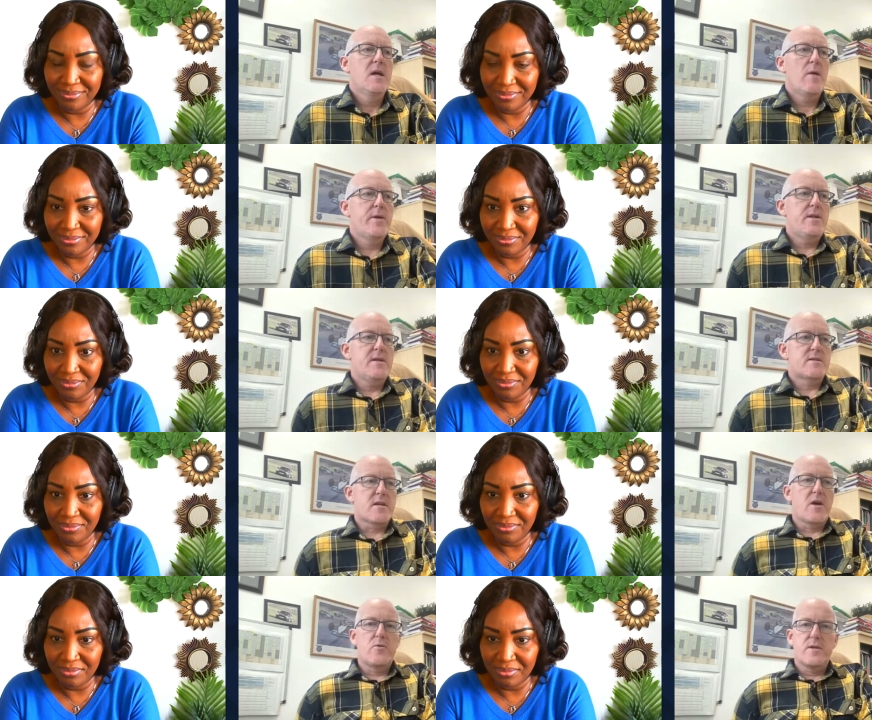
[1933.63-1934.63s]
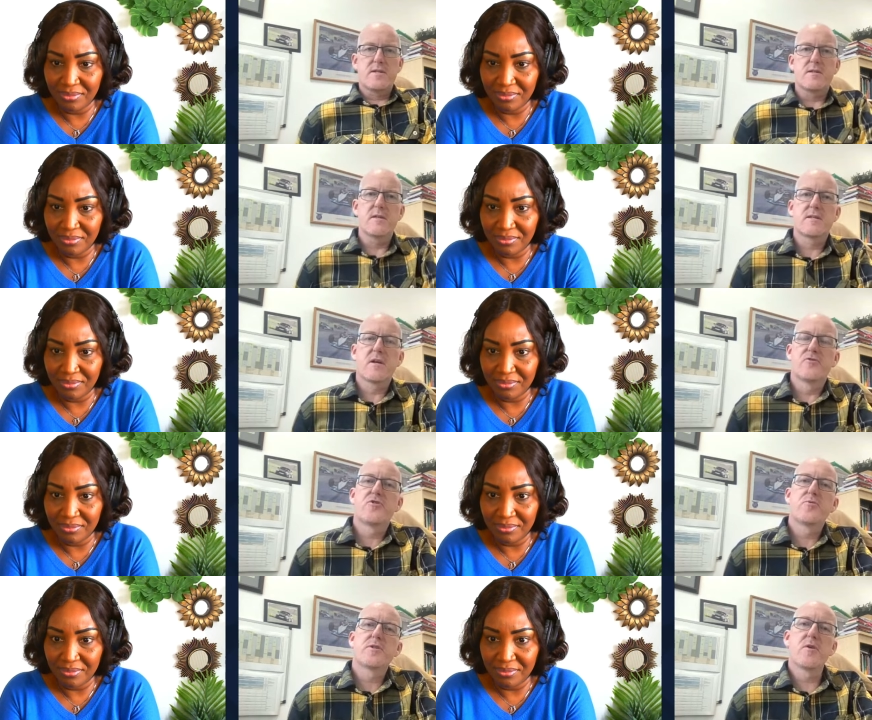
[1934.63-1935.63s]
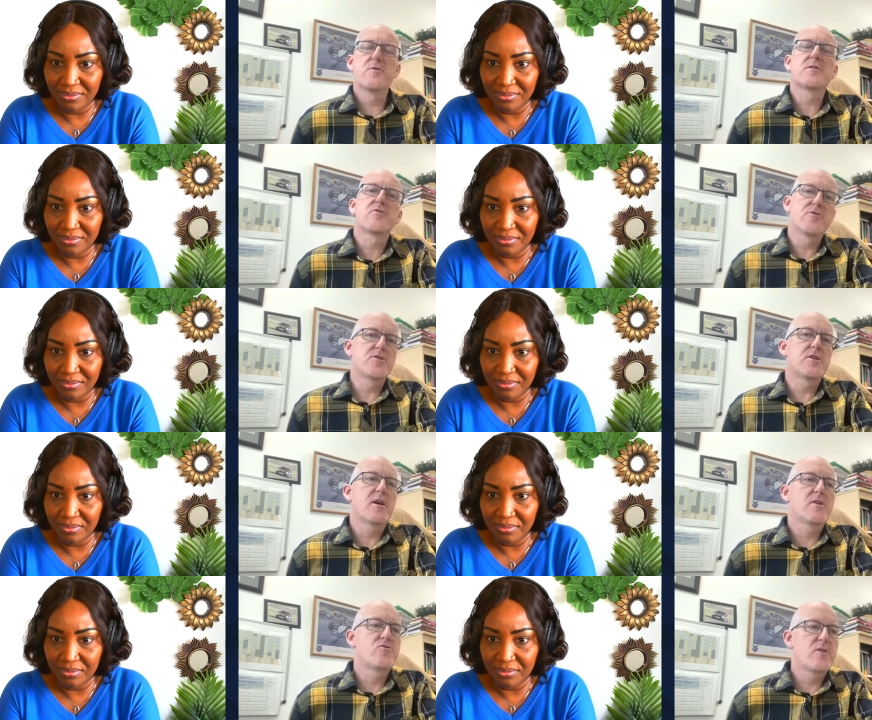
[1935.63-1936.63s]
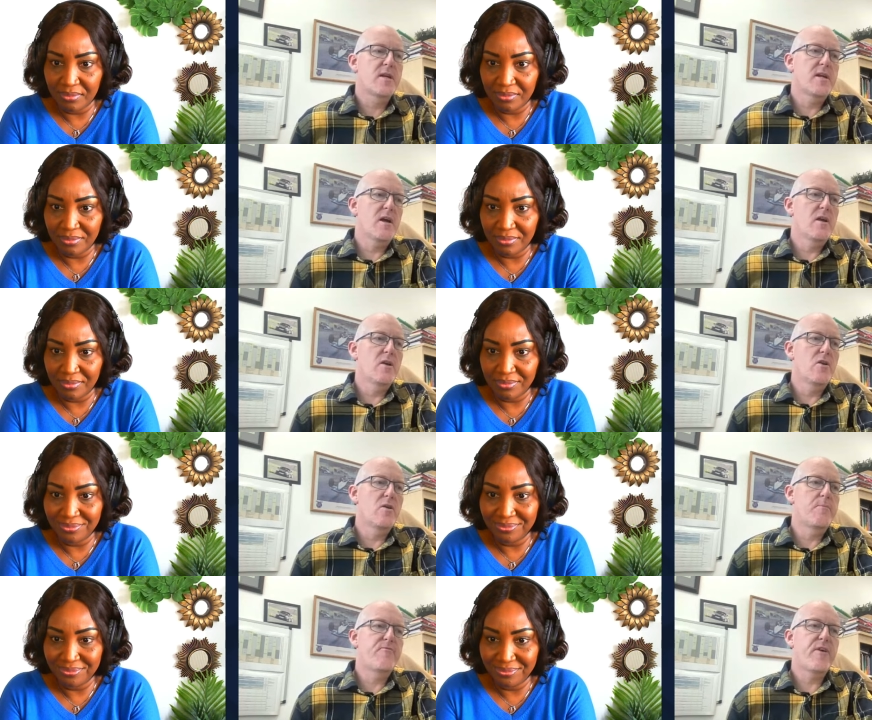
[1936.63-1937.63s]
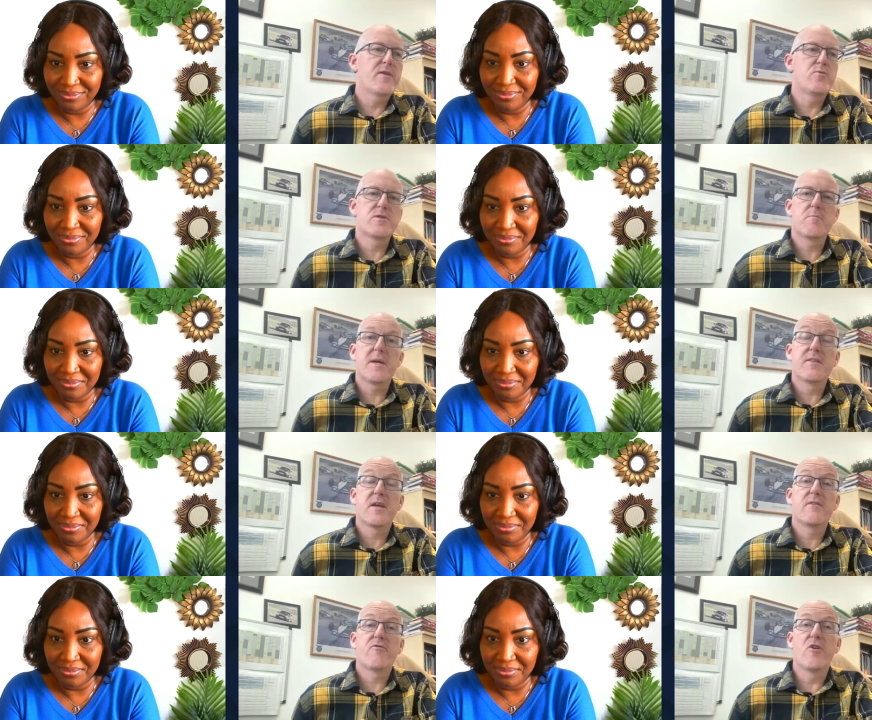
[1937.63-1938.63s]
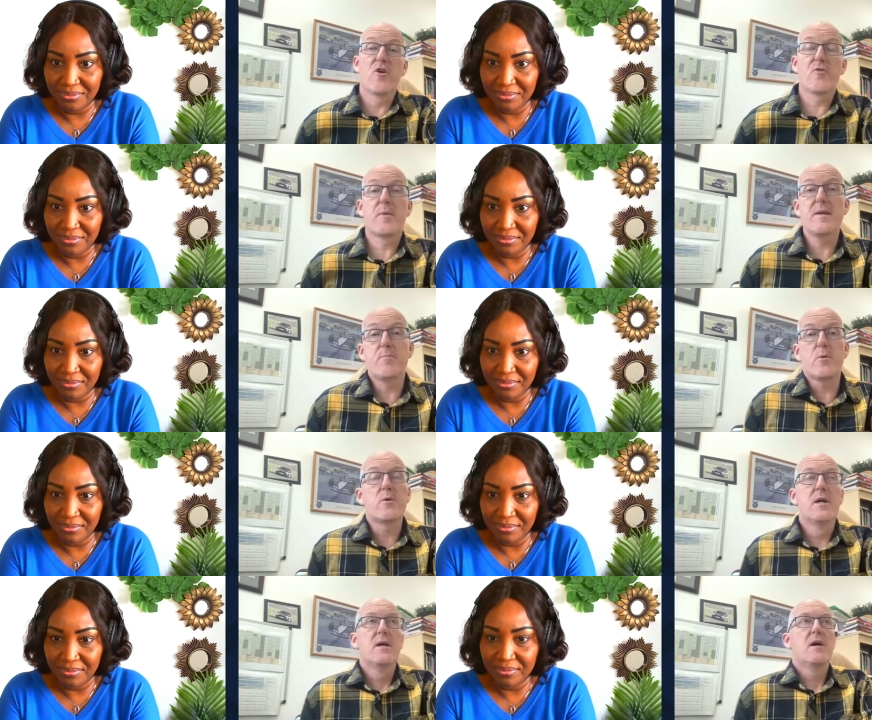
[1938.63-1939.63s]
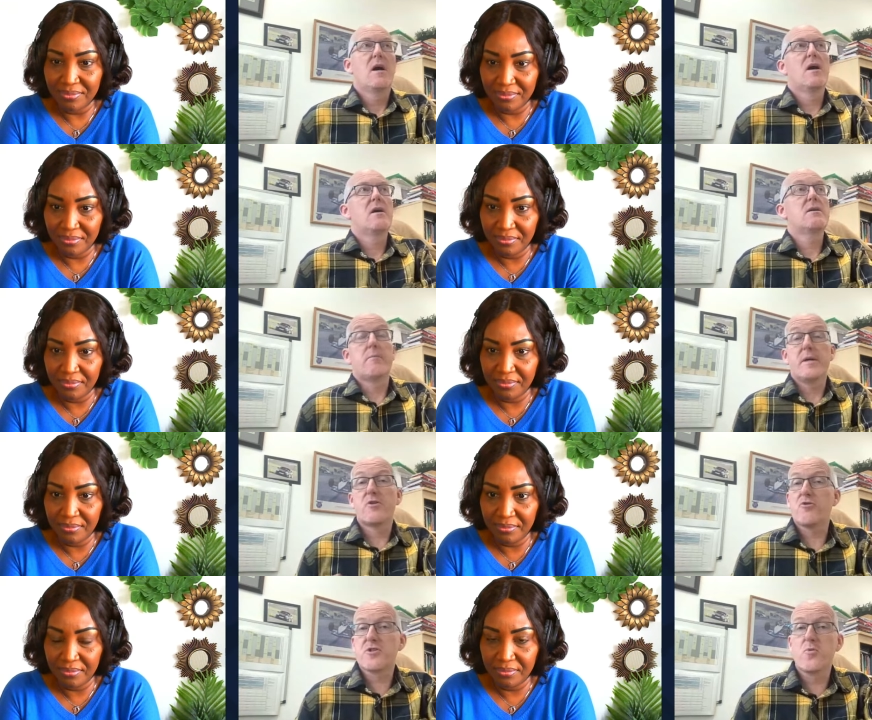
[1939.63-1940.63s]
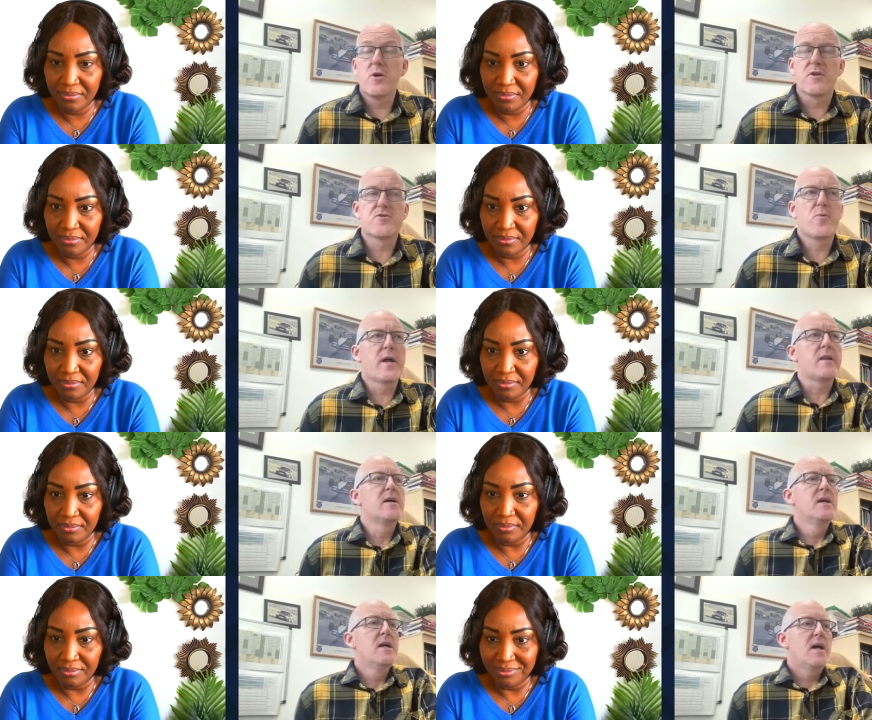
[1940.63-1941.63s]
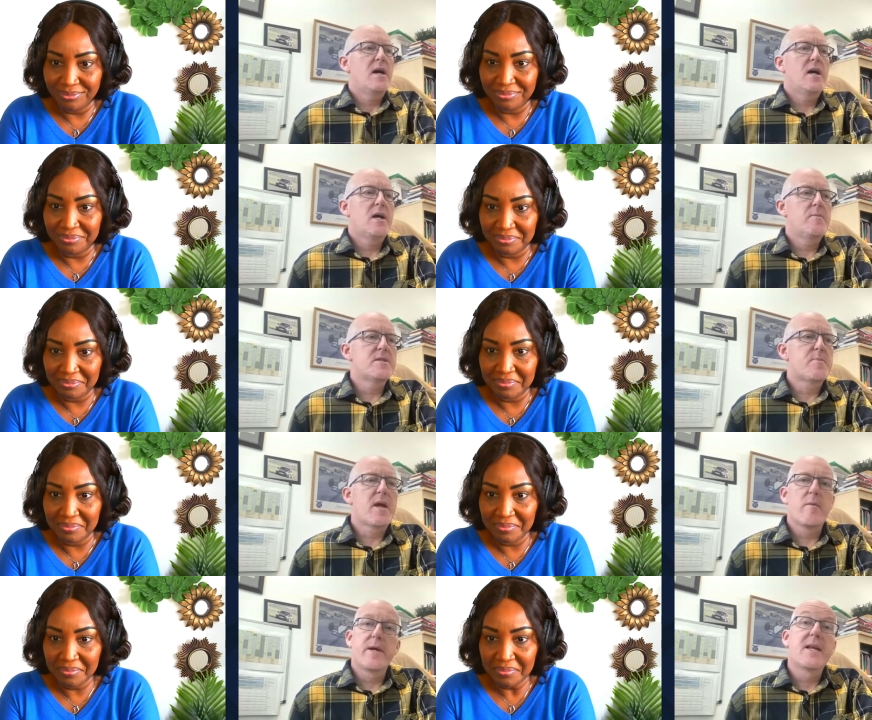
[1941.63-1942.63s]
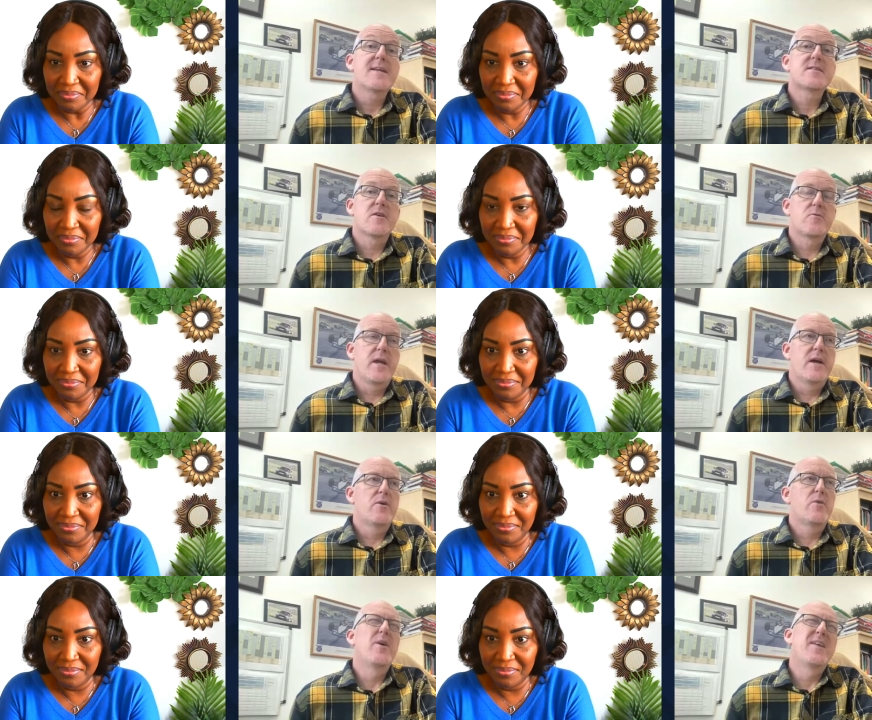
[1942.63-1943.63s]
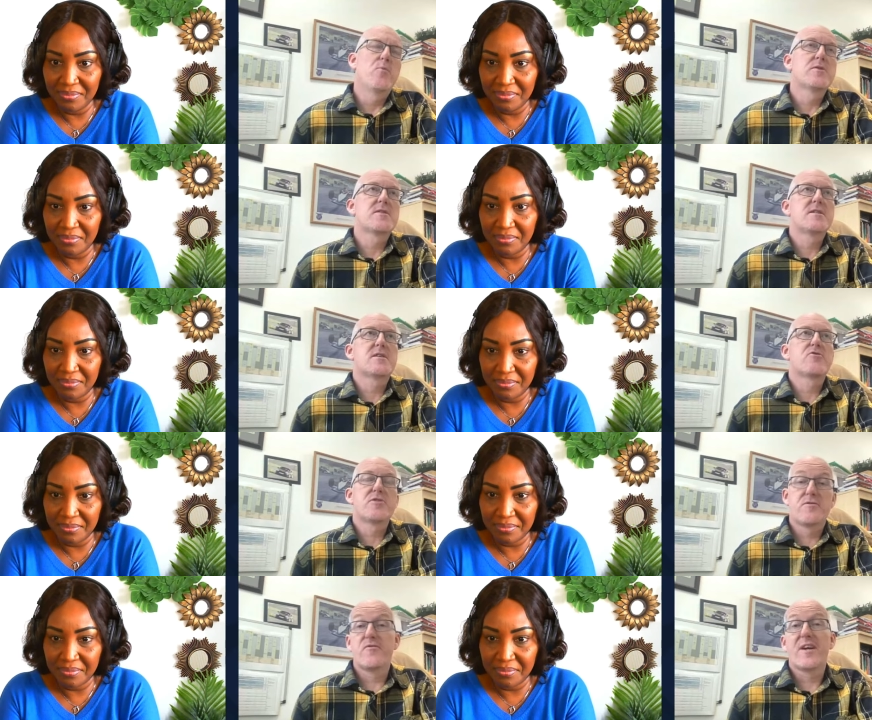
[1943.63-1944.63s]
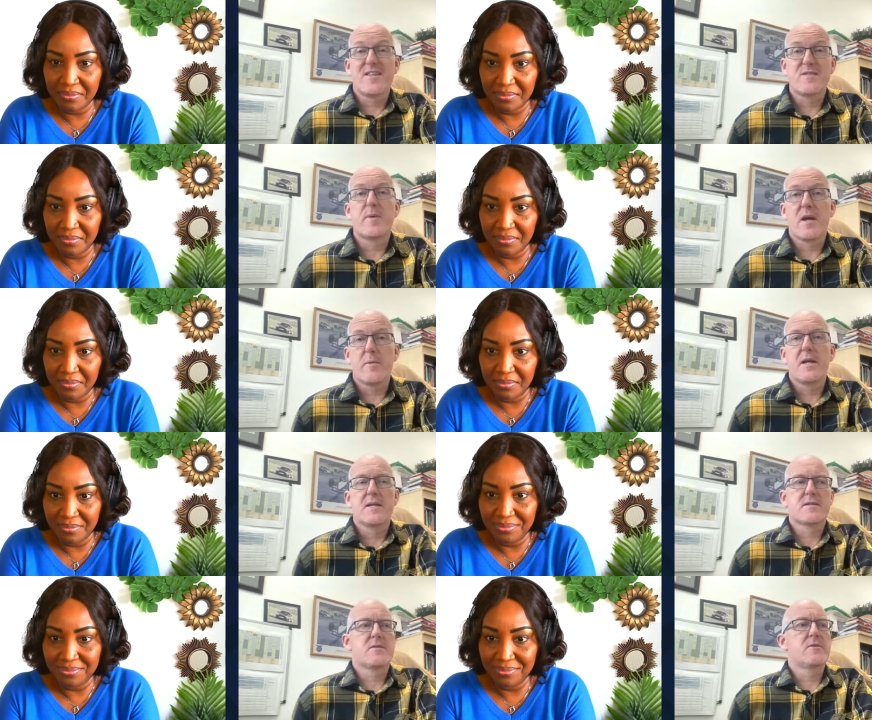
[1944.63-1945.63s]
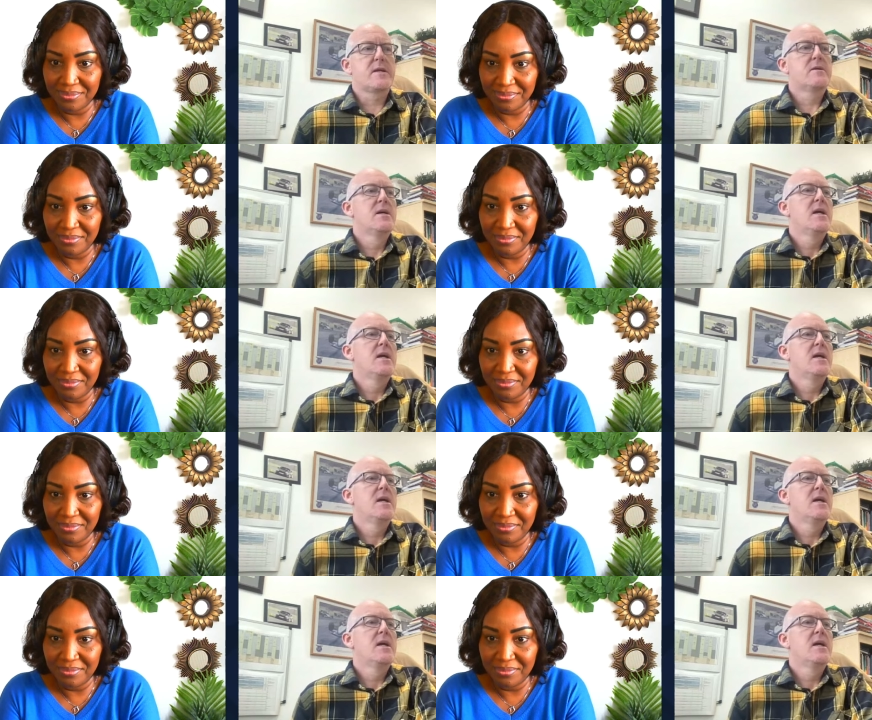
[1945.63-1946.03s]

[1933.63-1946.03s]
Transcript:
Speaker 1: I mean, years ago, this this country was known as a Christian country, and and faith was a big thing for a lot of people. Uh, I mean, mm-hmm. across the world as well. Um, it's becoming less so now. Well, in one sense, the Christian faith is becoming less so now,